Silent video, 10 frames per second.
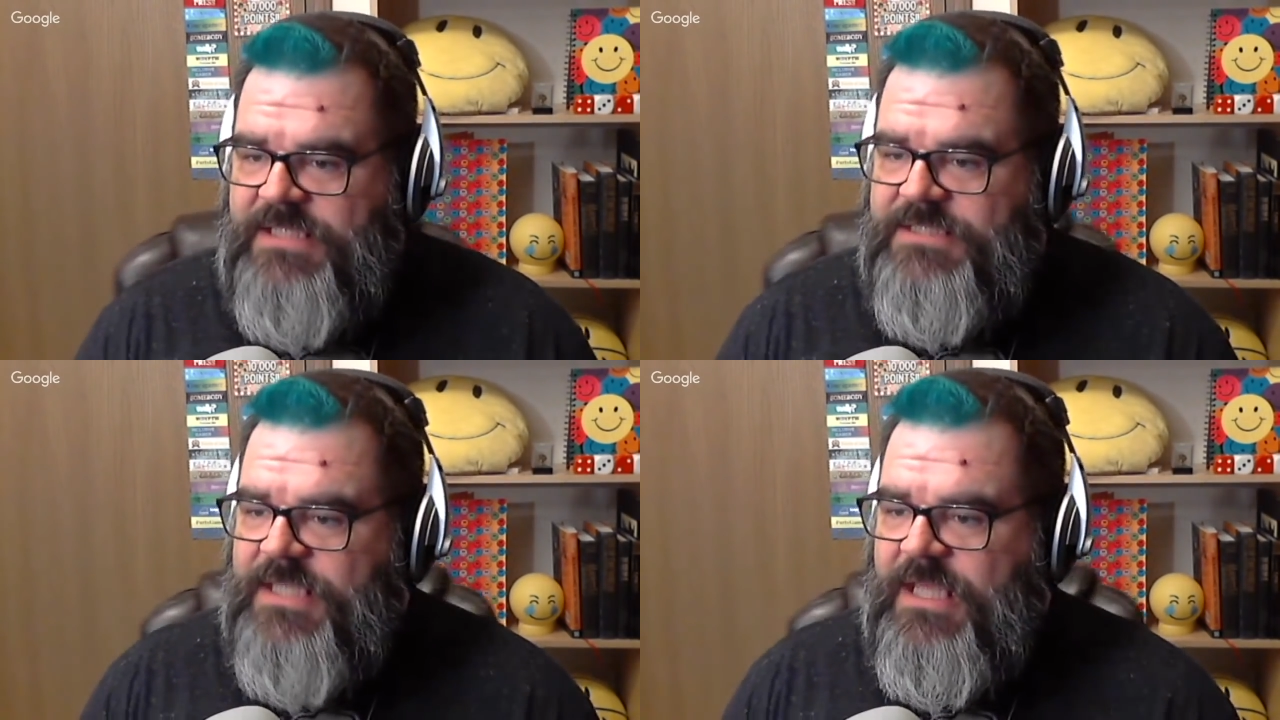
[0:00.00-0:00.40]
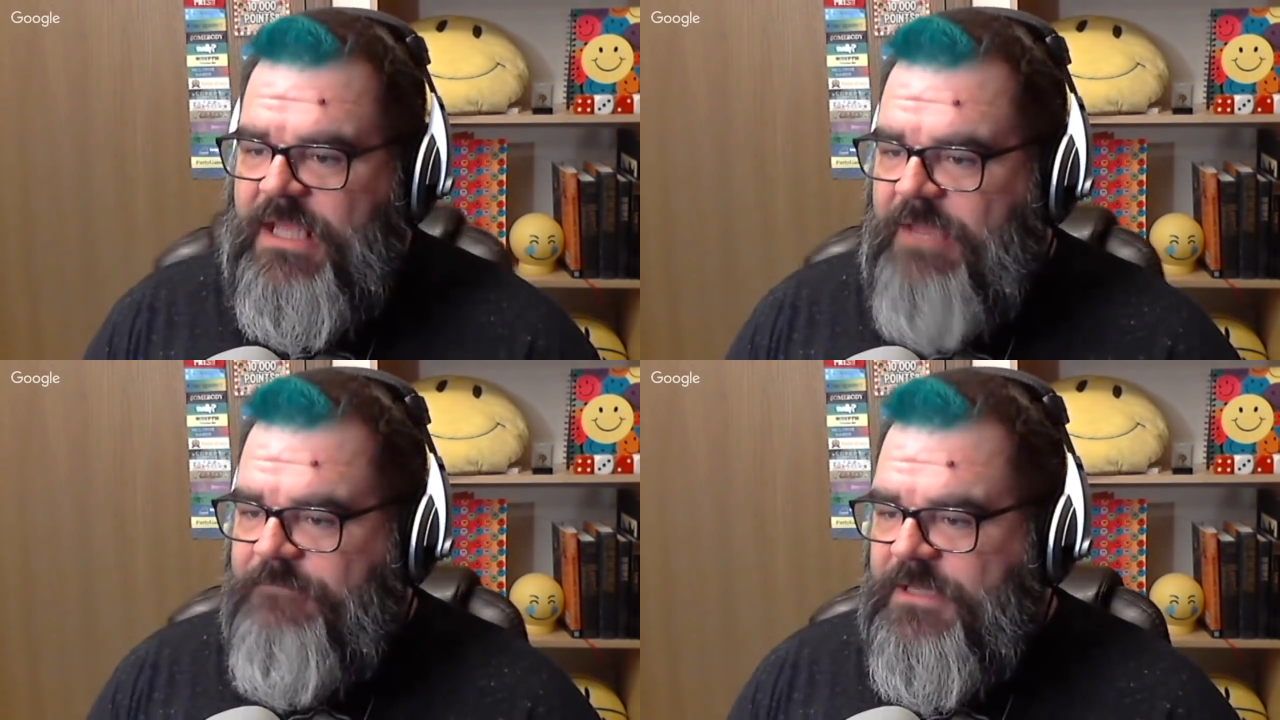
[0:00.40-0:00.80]
I
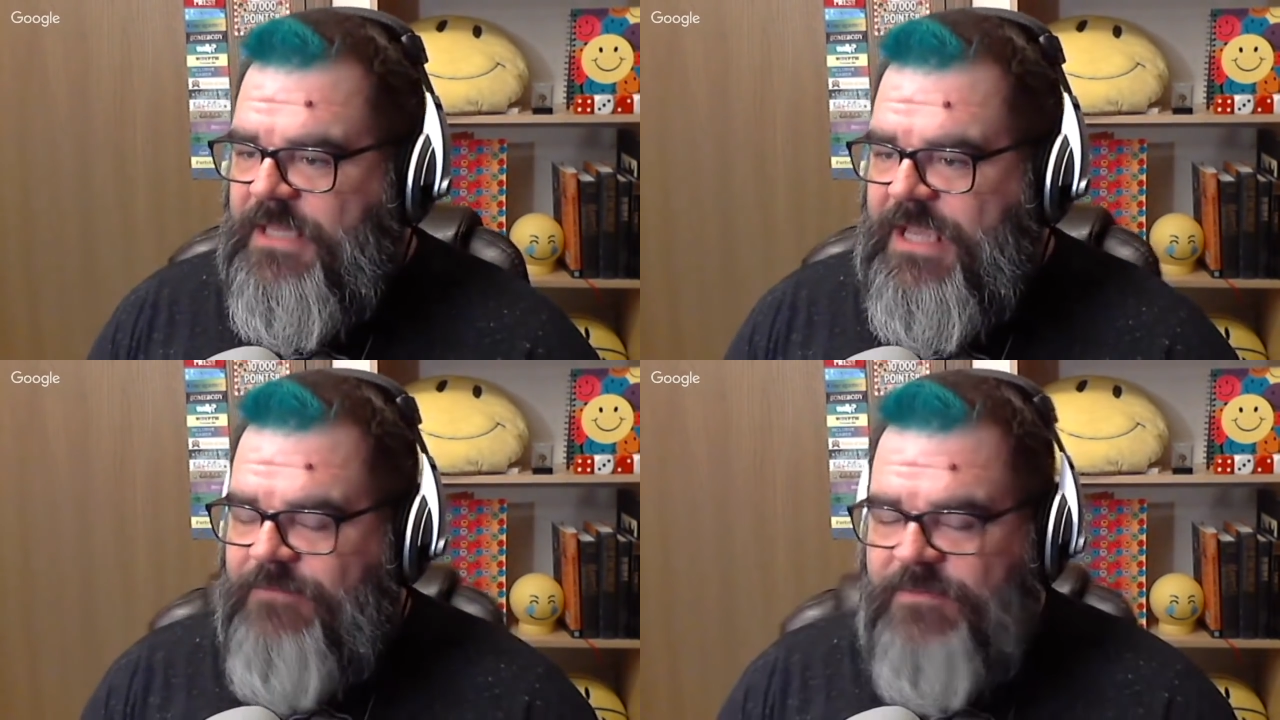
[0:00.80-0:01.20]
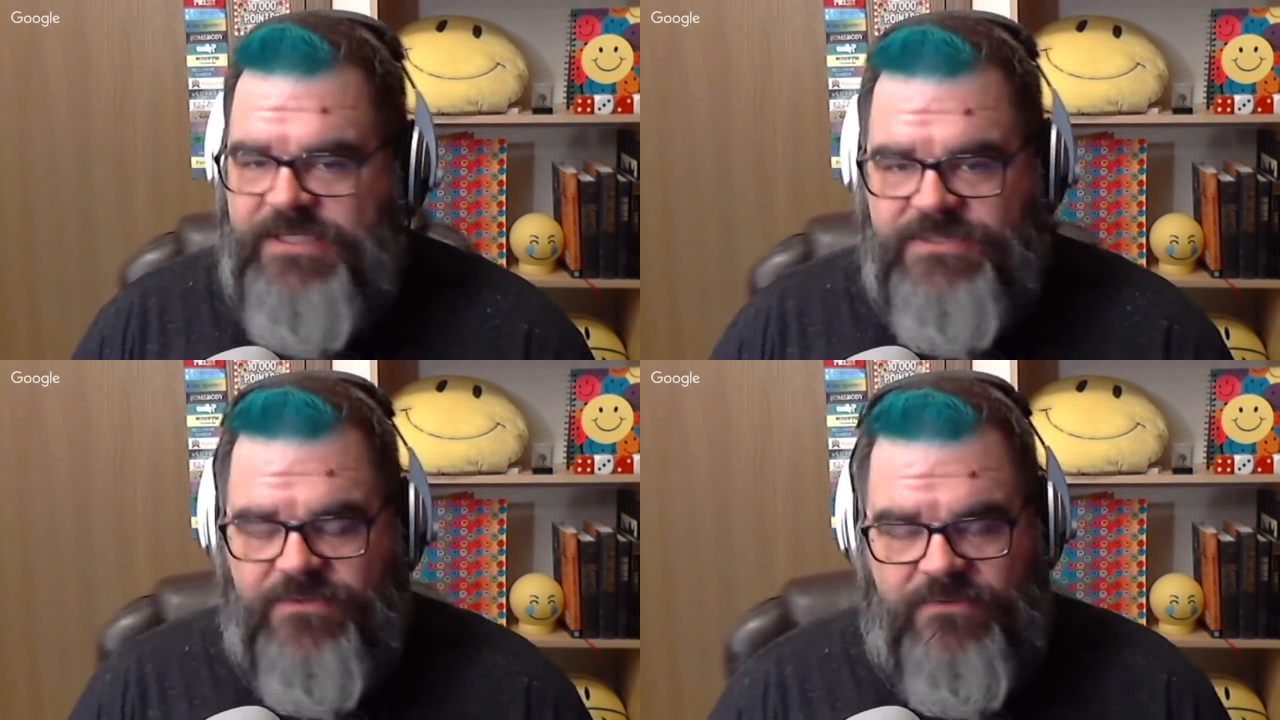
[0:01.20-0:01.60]
feel like everybody sort
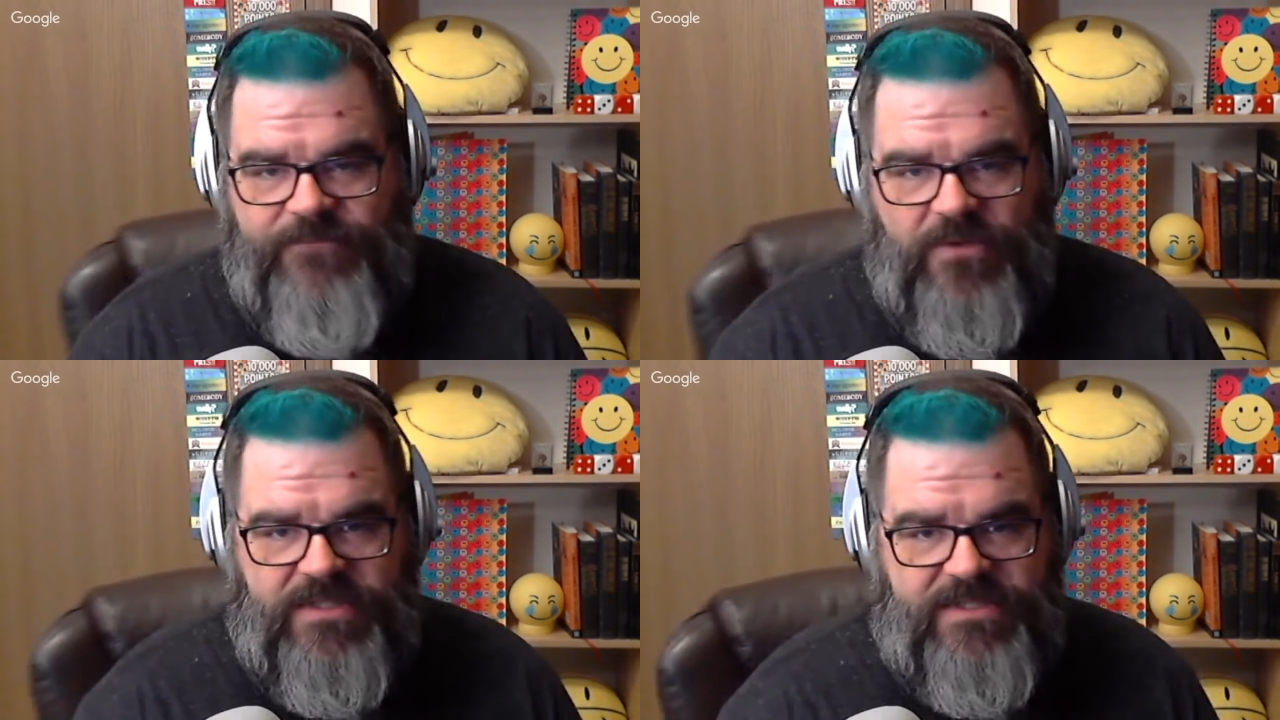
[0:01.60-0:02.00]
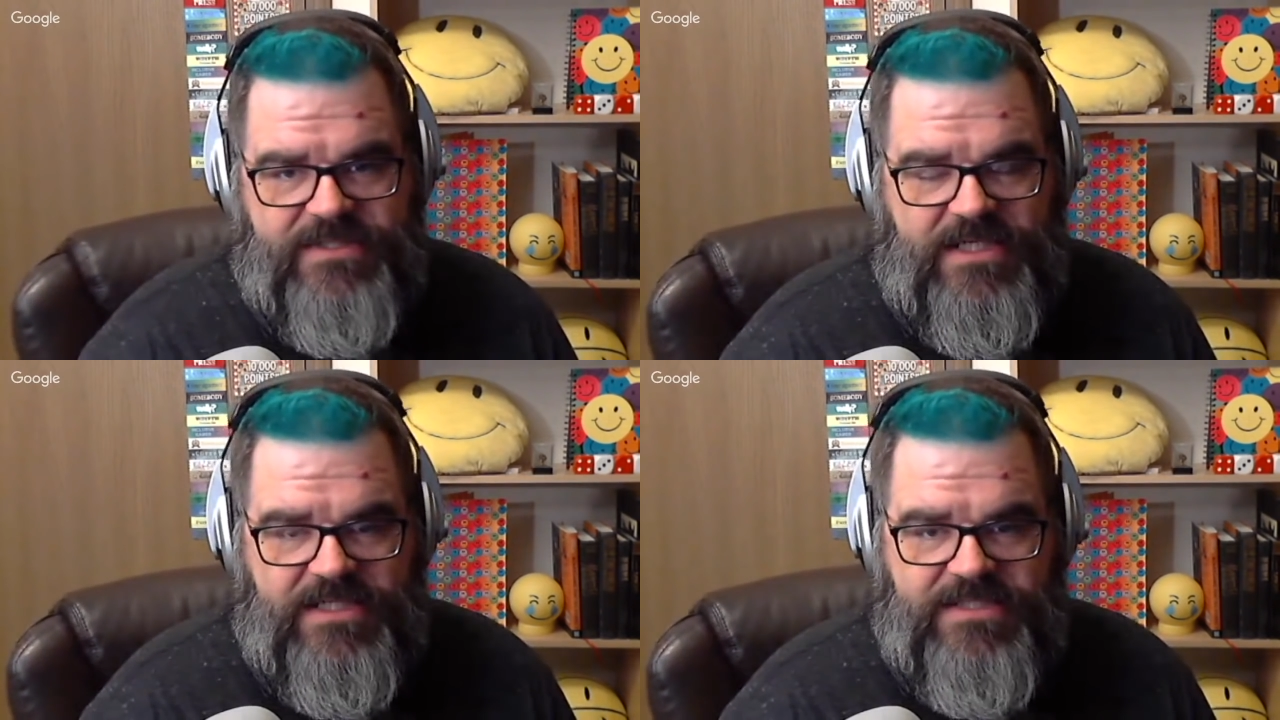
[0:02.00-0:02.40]
of focuses on a
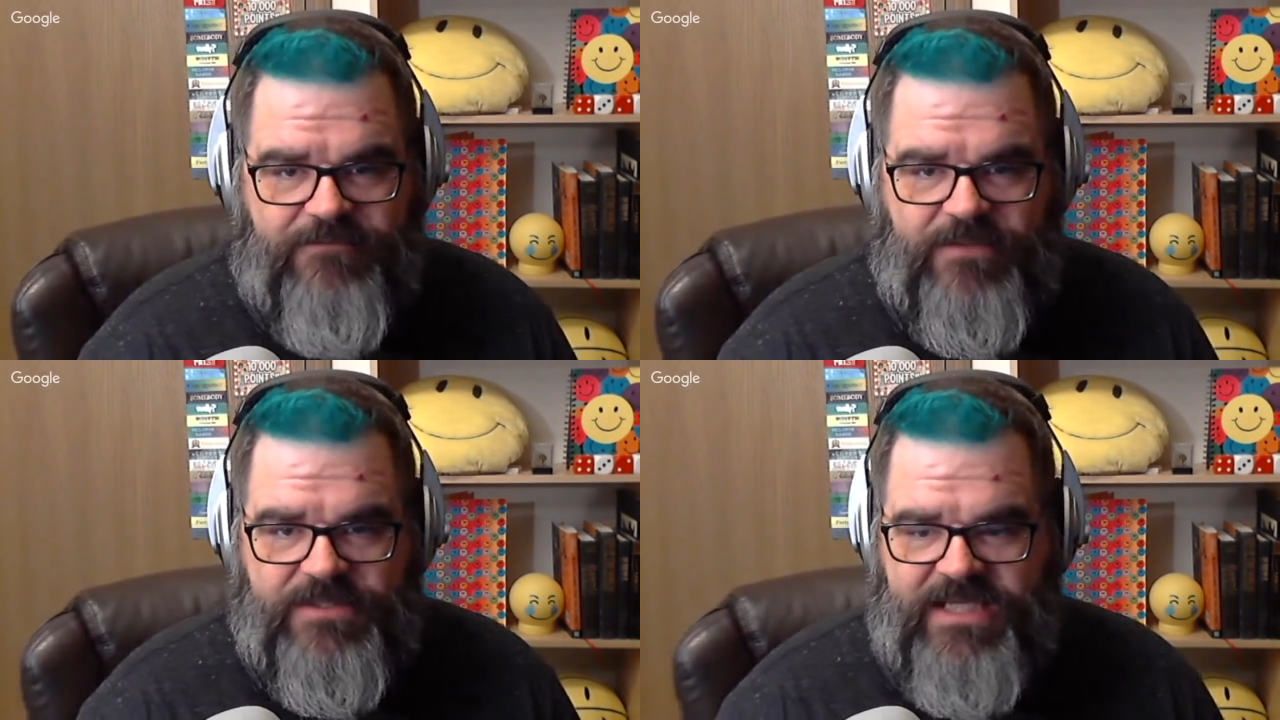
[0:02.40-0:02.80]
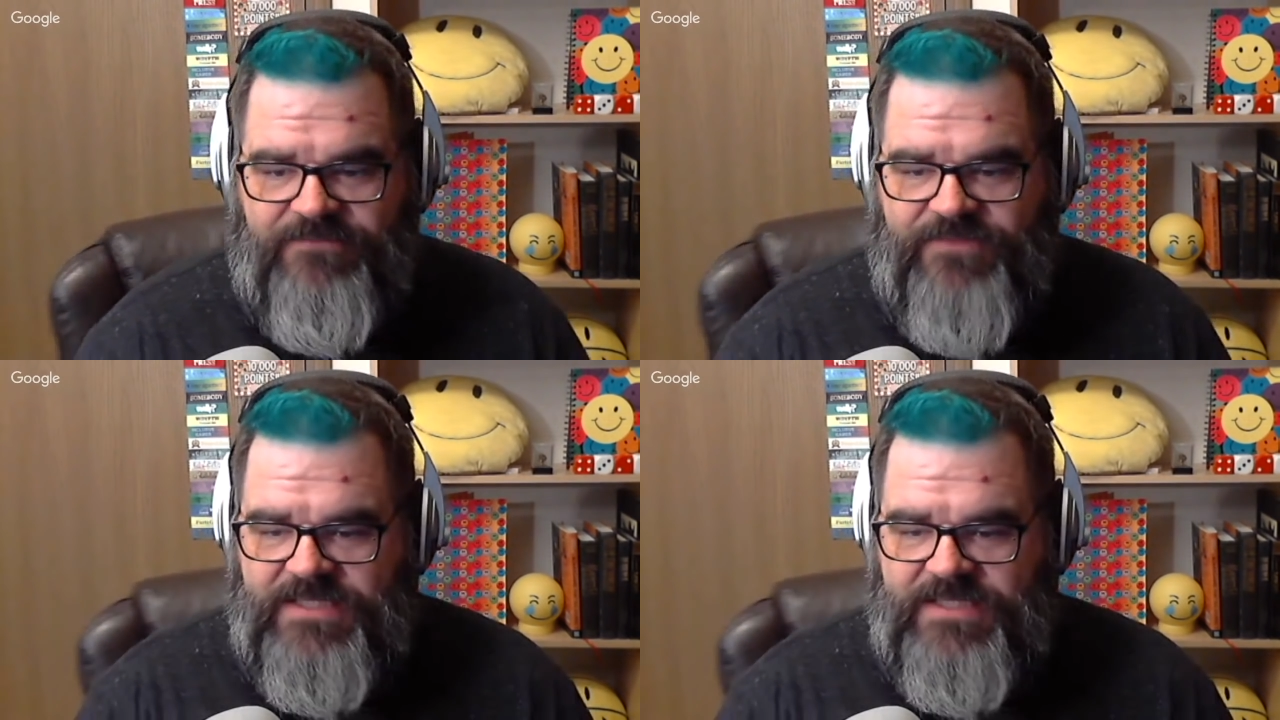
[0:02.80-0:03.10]
different side of things.